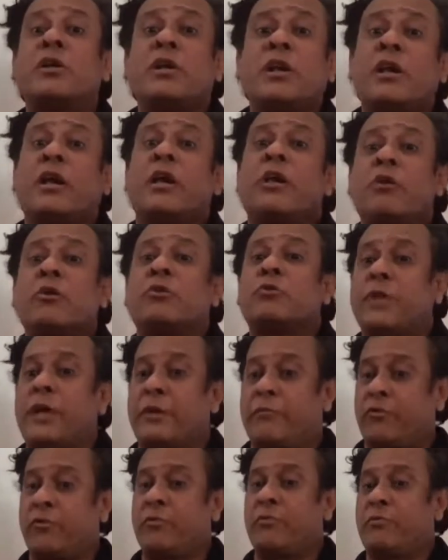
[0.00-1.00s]
Cannot do that
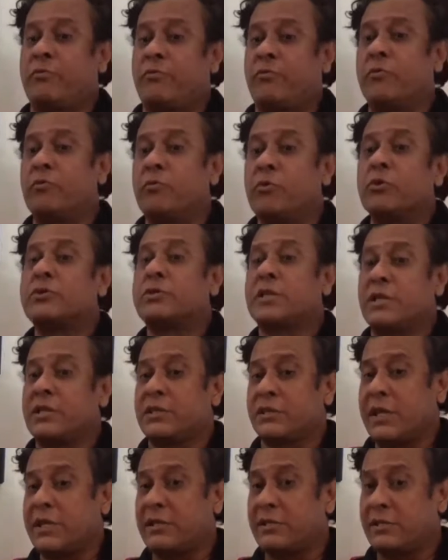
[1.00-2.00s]
for most other
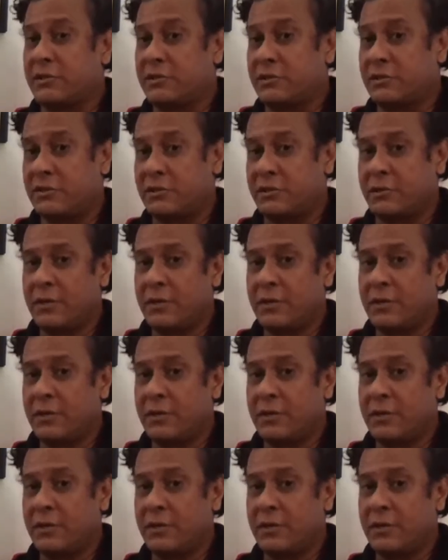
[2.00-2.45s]
sensors.